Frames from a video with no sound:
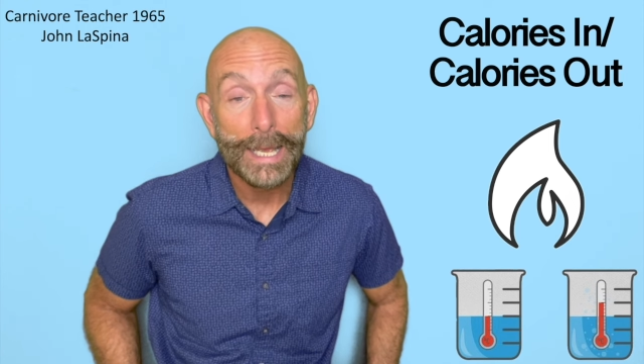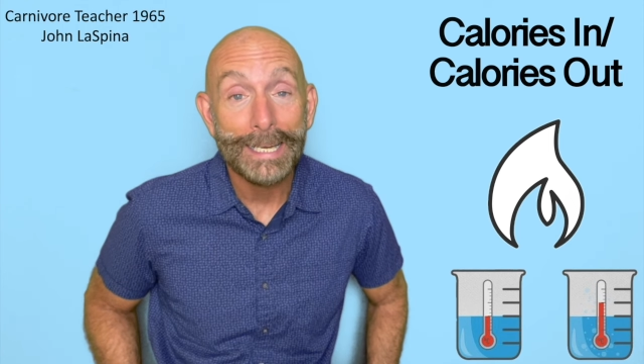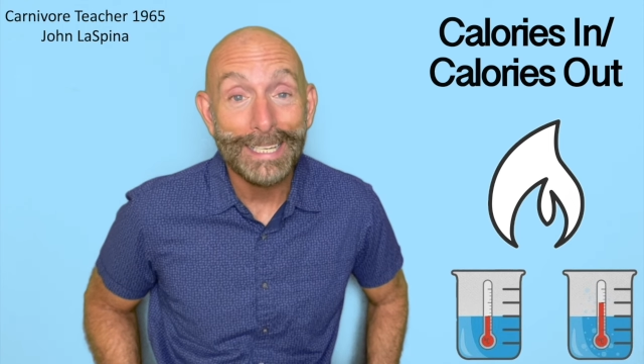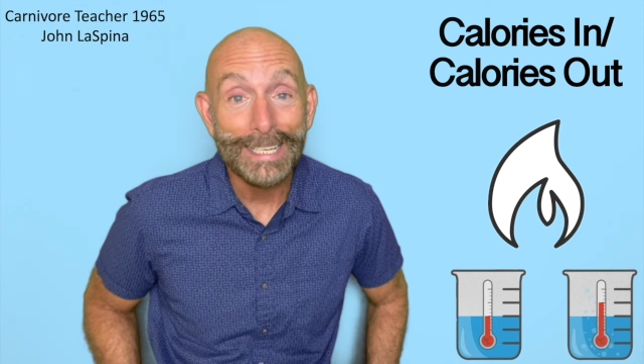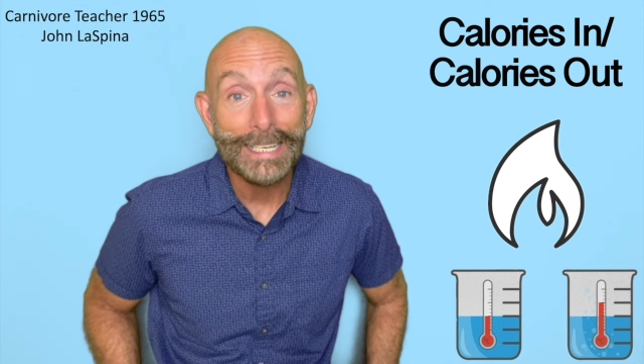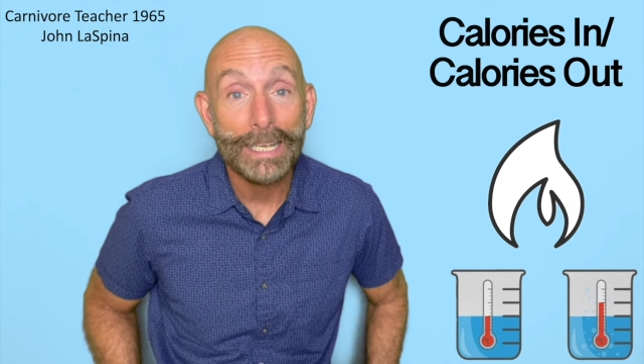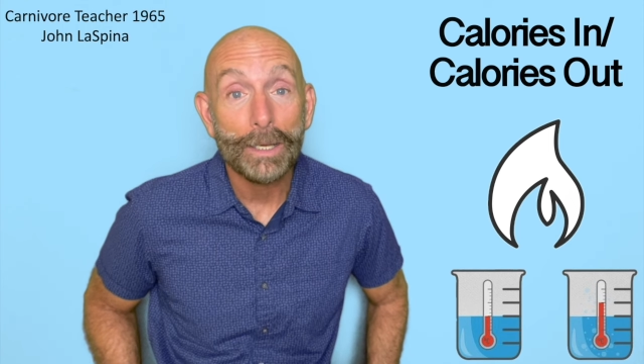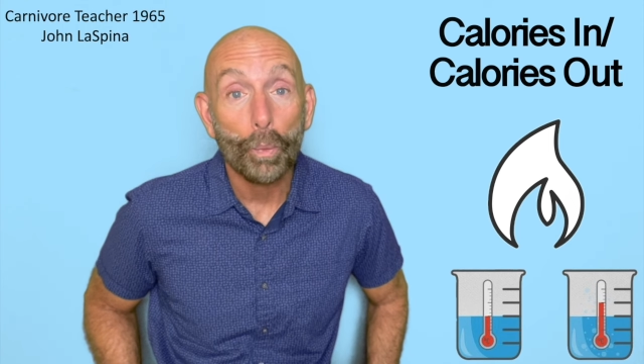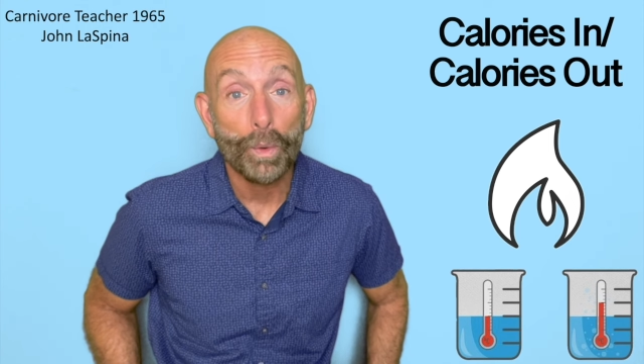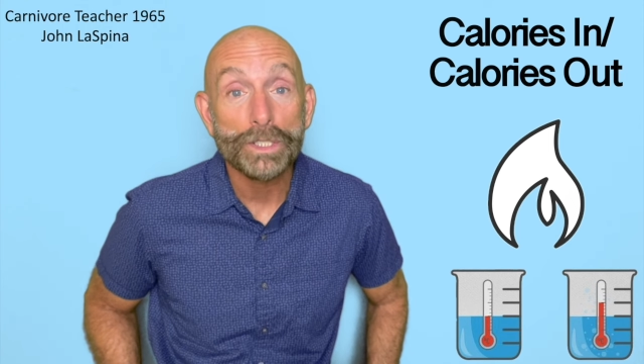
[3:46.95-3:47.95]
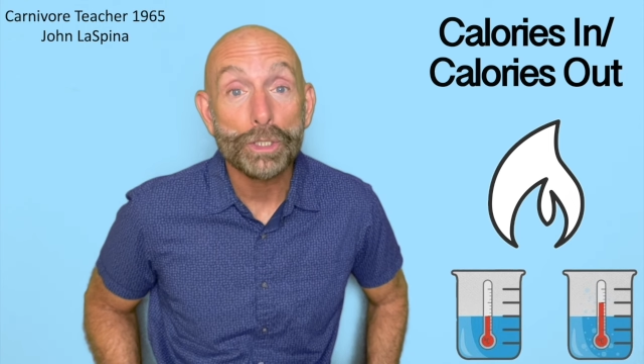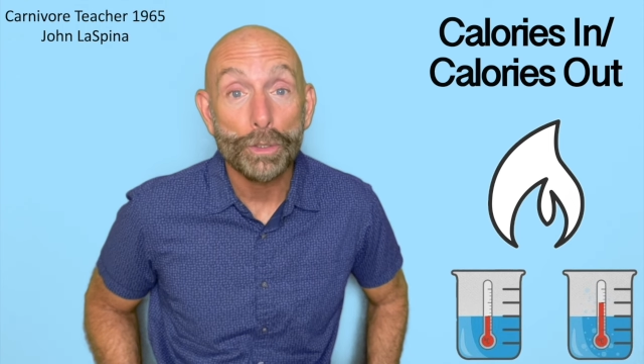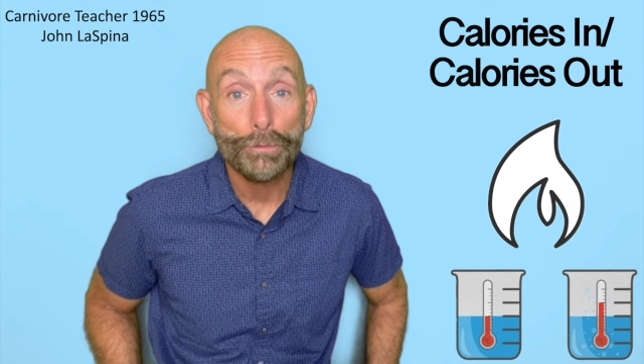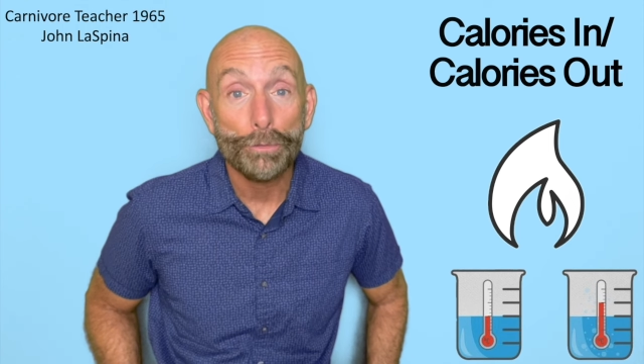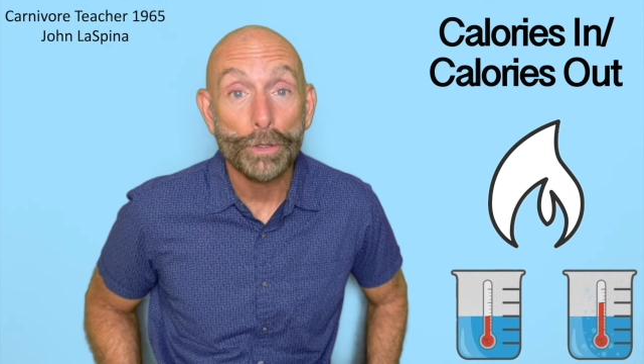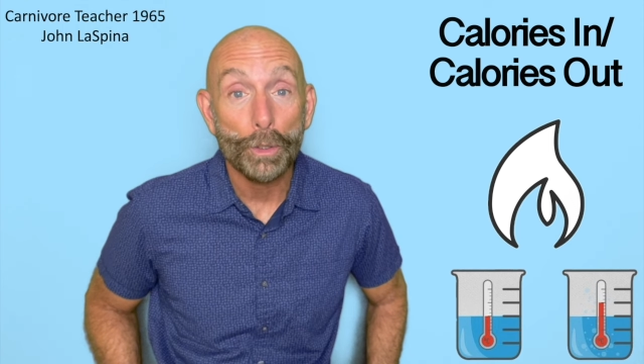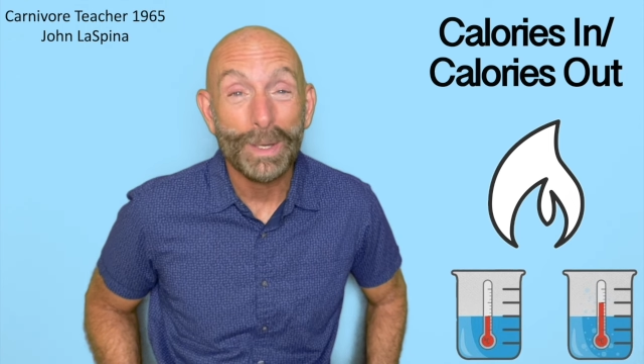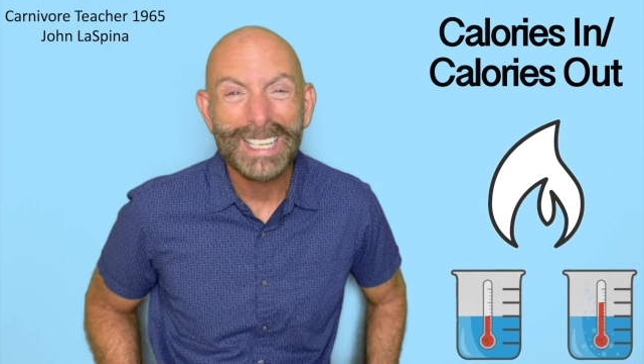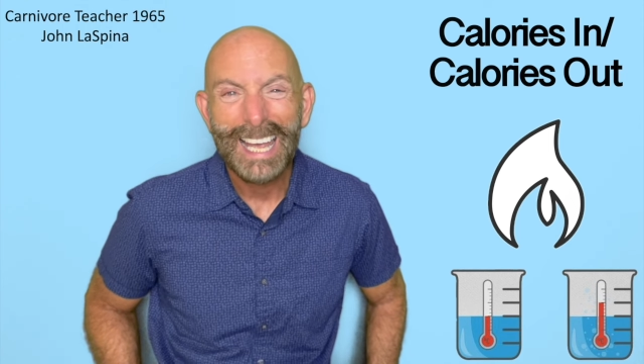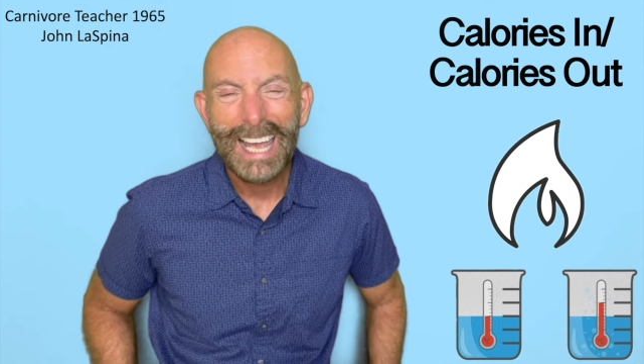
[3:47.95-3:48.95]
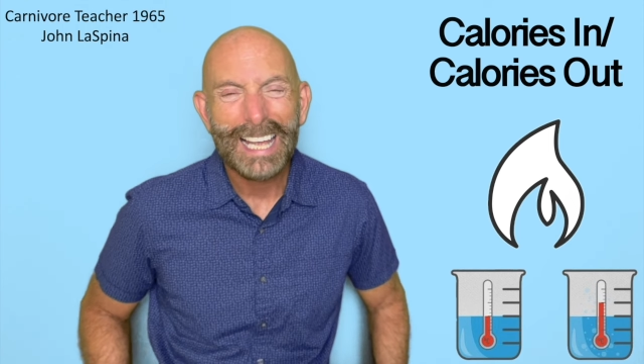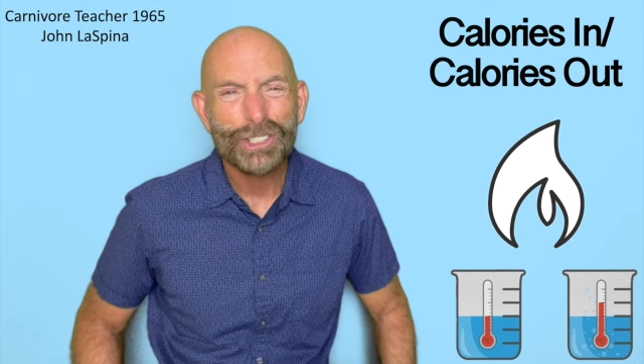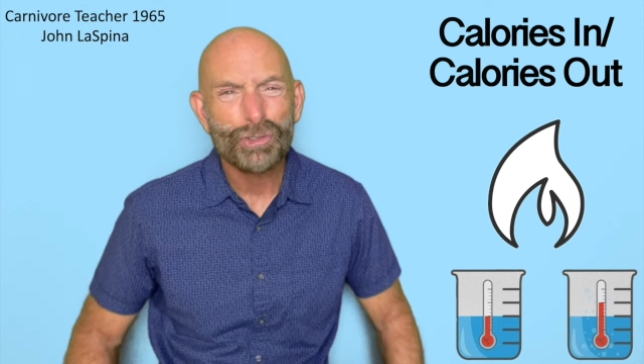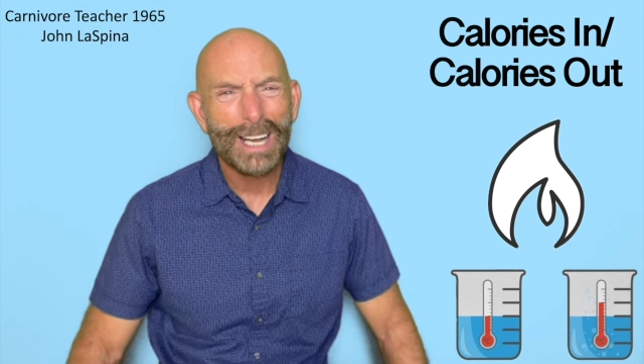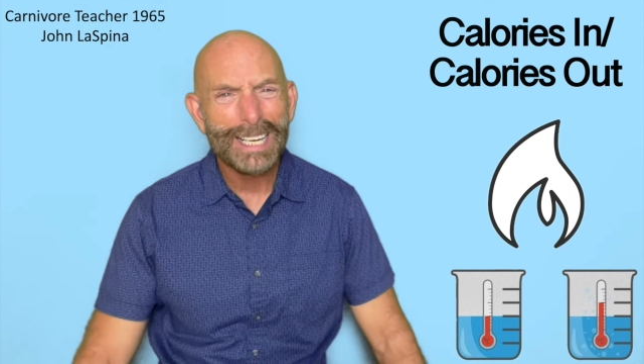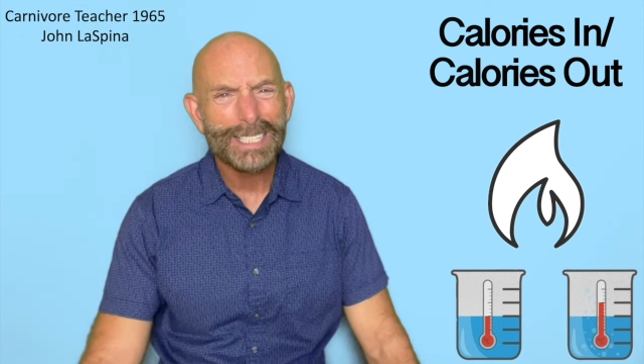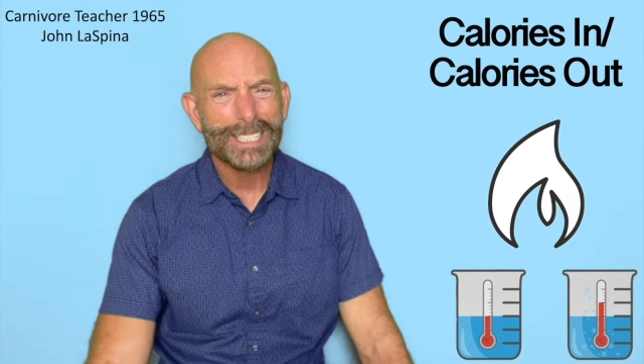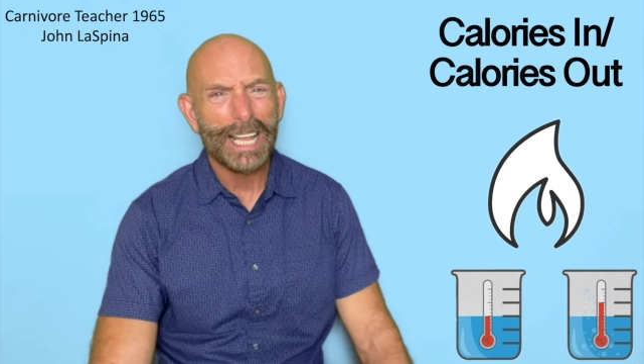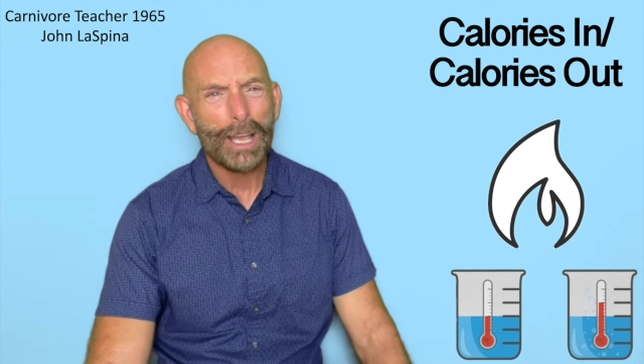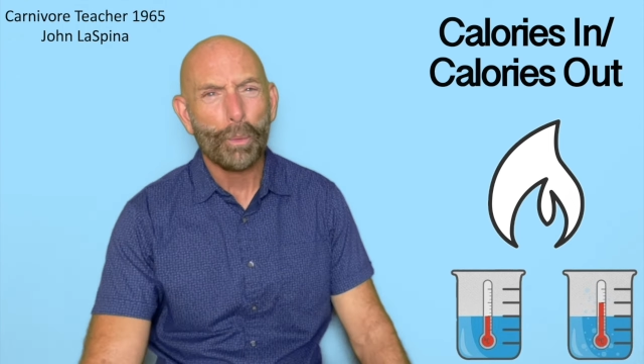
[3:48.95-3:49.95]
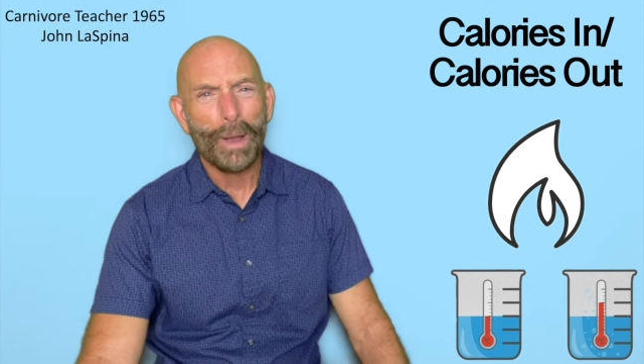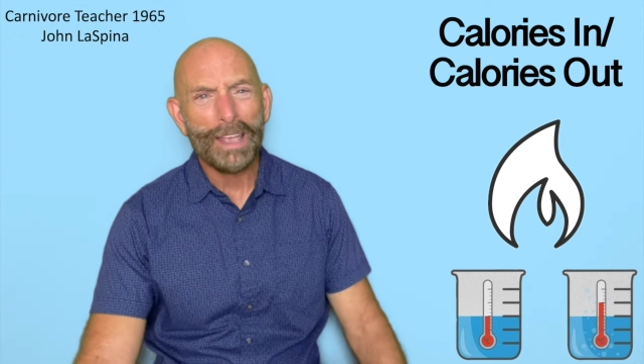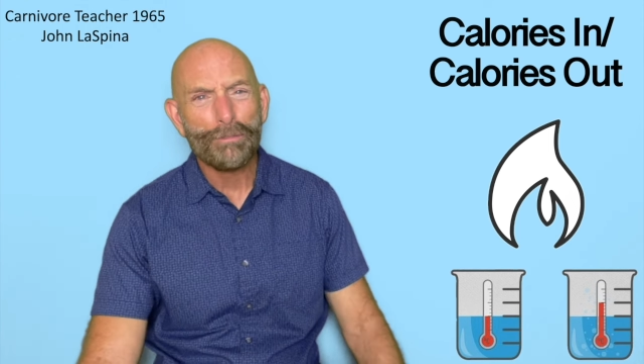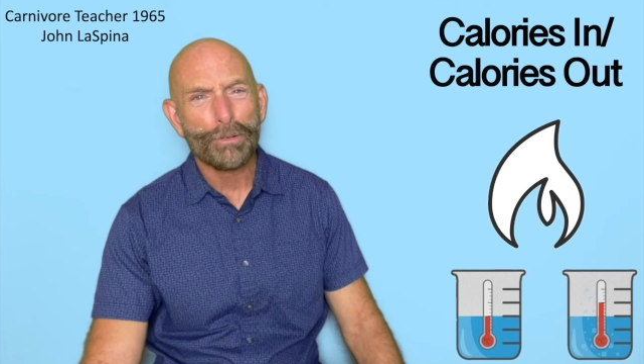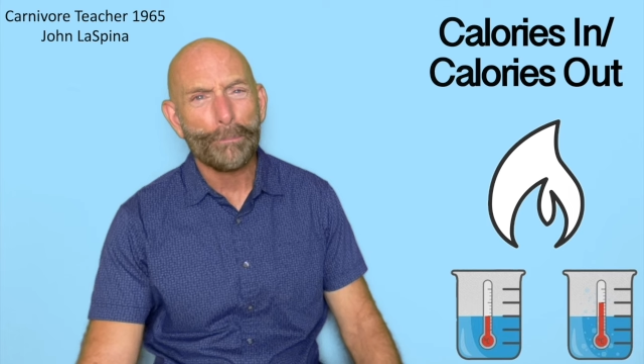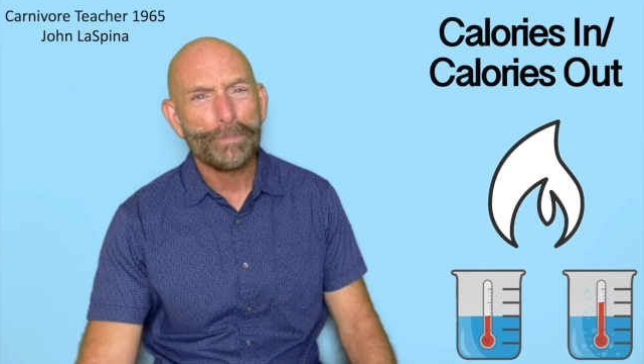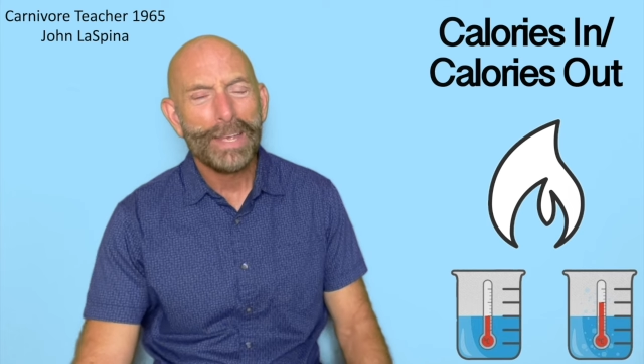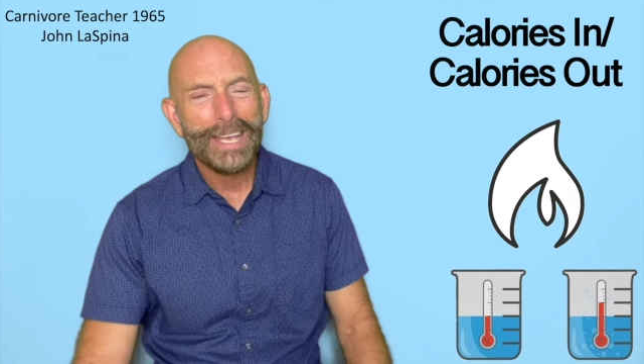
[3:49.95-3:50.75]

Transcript: and eating what's good for you, and try to stay away from